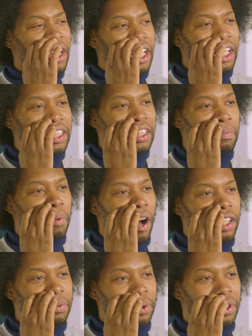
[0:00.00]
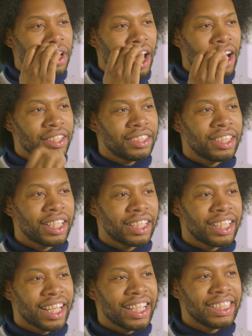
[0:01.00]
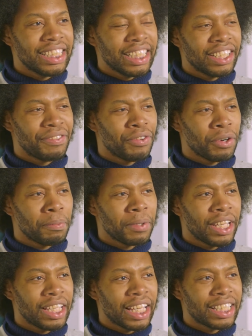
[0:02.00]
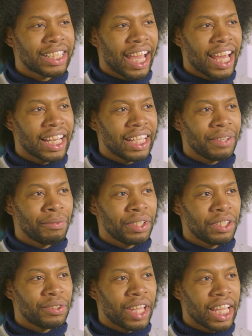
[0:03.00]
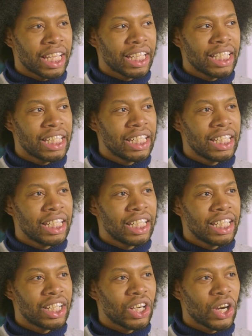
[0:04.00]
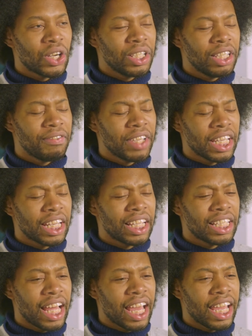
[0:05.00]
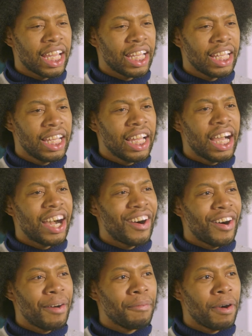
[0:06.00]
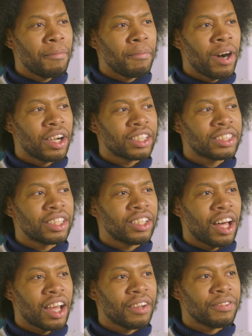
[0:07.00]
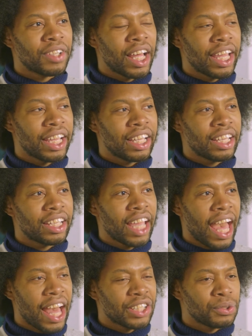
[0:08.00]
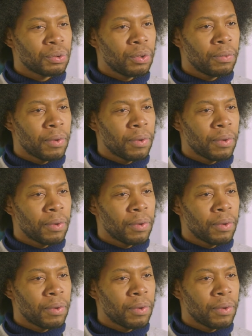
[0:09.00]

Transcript: like it's impossible not to get the idea for a play like Daddy when you, like, are living in L.A. Amongst a lot of, like, casual